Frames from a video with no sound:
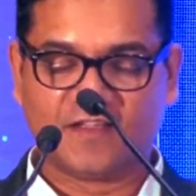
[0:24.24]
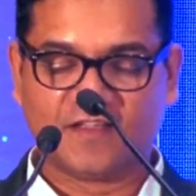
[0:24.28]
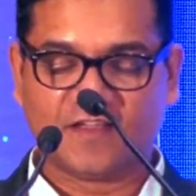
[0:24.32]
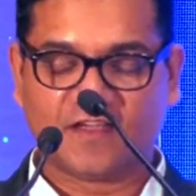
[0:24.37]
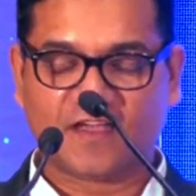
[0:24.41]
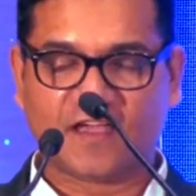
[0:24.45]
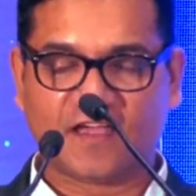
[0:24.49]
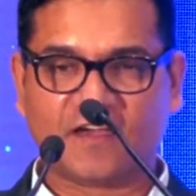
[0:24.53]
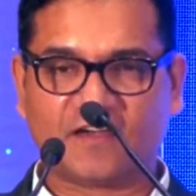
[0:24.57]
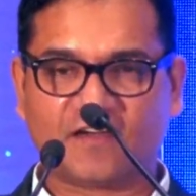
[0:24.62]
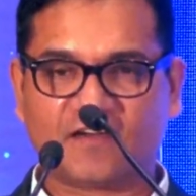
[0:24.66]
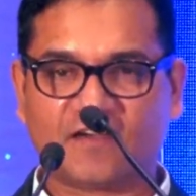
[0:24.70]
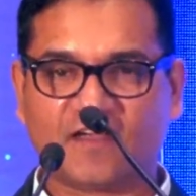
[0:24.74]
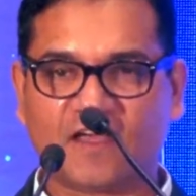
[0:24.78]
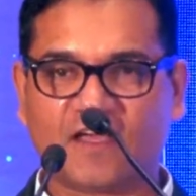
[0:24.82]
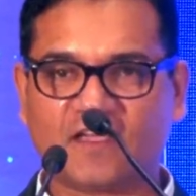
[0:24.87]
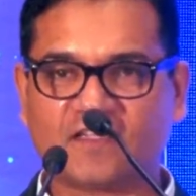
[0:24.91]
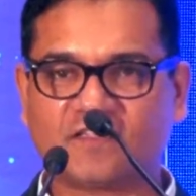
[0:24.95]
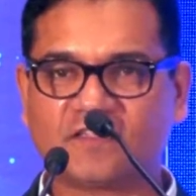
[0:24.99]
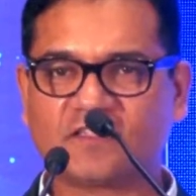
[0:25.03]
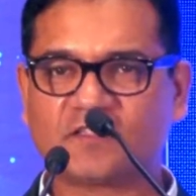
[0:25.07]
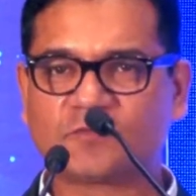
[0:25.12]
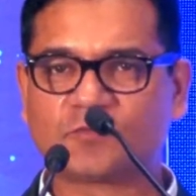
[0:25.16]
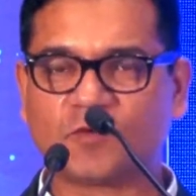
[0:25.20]
And I
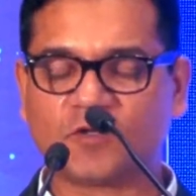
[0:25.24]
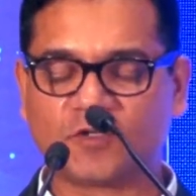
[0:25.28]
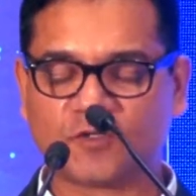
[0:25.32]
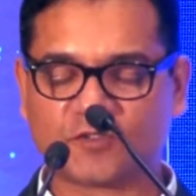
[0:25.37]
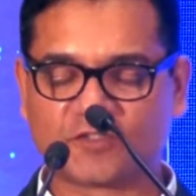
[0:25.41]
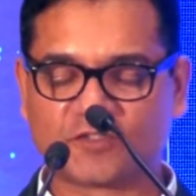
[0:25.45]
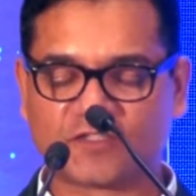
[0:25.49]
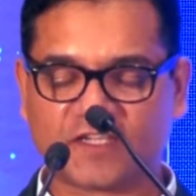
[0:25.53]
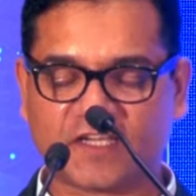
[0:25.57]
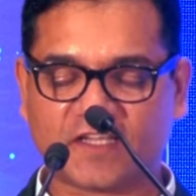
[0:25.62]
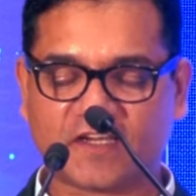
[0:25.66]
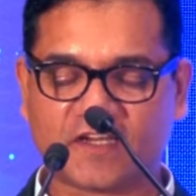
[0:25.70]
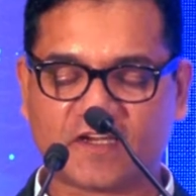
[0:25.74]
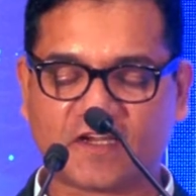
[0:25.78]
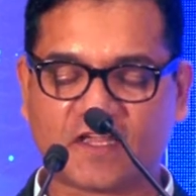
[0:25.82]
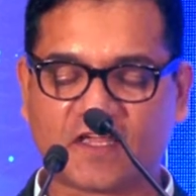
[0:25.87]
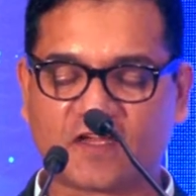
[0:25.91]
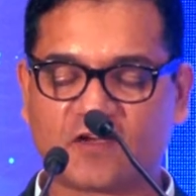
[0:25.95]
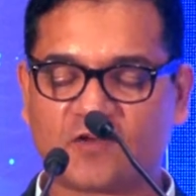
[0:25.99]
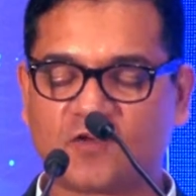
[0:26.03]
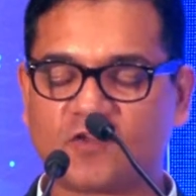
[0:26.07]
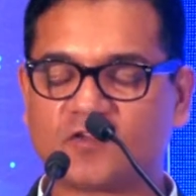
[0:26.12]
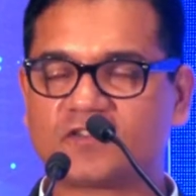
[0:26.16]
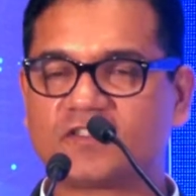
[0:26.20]
just want to share an
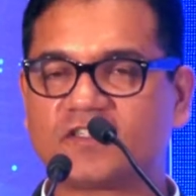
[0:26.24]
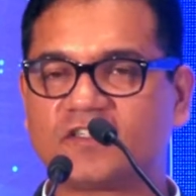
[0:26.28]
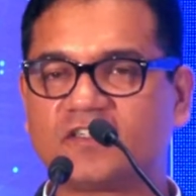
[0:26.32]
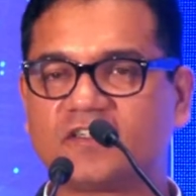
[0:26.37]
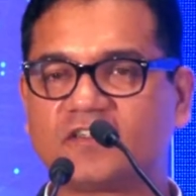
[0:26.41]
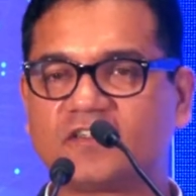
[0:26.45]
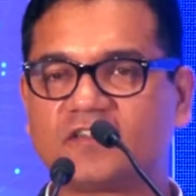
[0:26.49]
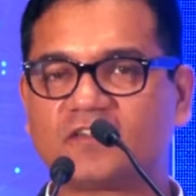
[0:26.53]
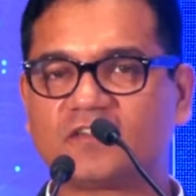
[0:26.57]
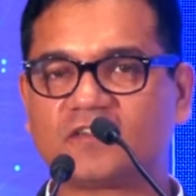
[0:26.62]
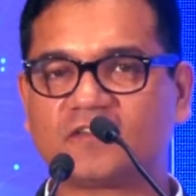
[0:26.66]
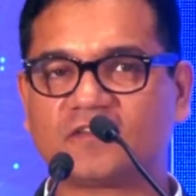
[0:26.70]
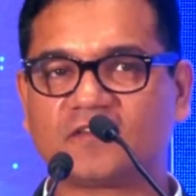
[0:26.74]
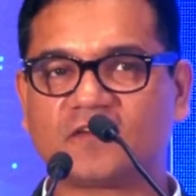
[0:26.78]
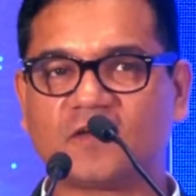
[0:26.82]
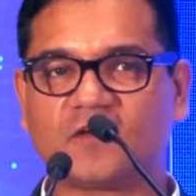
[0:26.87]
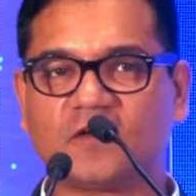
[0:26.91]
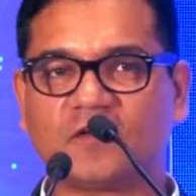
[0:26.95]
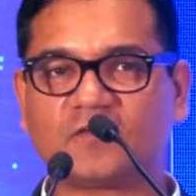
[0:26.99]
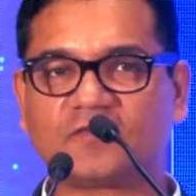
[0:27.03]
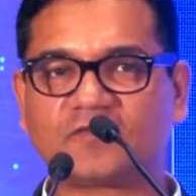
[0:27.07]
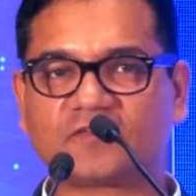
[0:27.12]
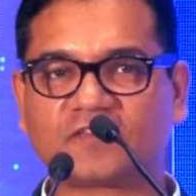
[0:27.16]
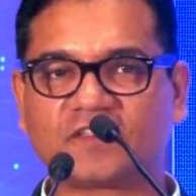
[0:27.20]
analogy
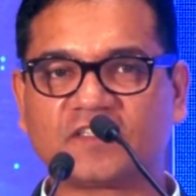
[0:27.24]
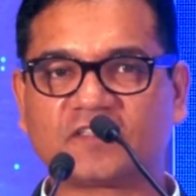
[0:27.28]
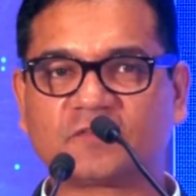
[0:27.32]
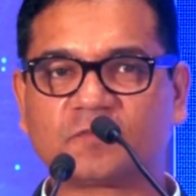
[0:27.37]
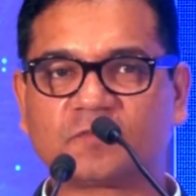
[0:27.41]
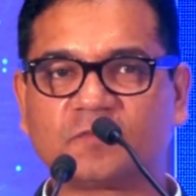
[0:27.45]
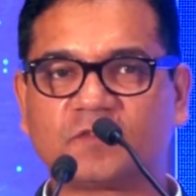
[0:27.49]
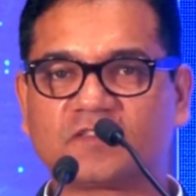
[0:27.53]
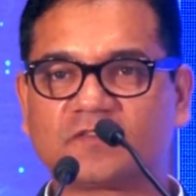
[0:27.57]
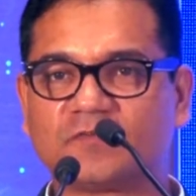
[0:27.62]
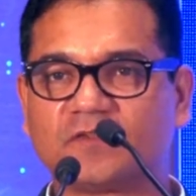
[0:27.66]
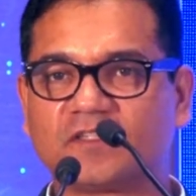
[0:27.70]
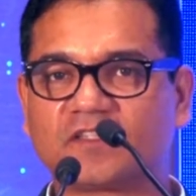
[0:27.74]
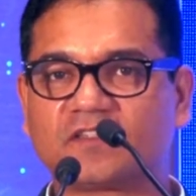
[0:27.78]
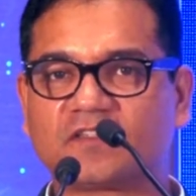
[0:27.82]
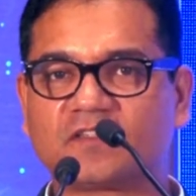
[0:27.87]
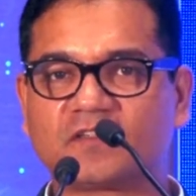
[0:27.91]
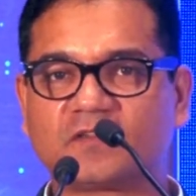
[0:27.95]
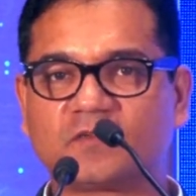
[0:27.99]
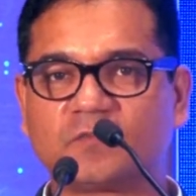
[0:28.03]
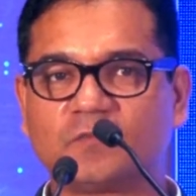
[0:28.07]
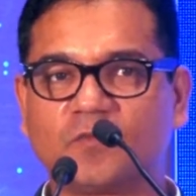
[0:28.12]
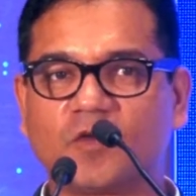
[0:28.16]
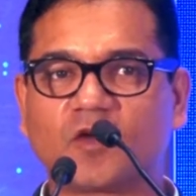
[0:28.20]
of Christmas with
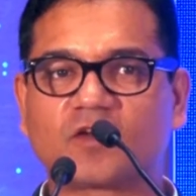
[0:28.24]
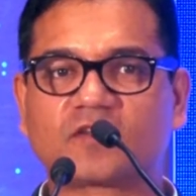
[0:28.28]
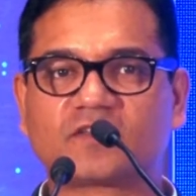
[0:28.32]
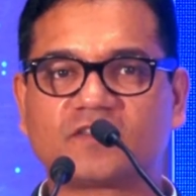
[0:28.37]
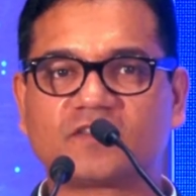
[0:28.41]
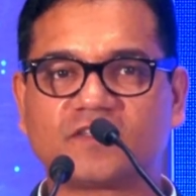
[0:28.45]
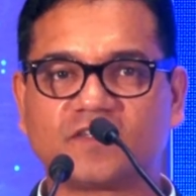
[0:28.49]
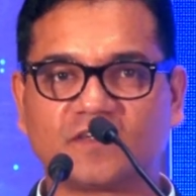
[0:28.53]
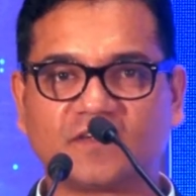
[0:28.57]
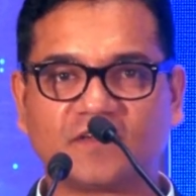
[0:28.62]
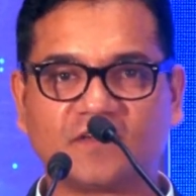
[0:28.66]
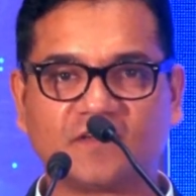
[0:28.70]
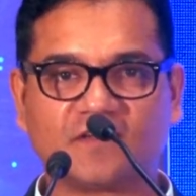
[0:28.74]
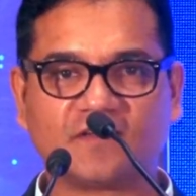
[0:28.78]
blockchain.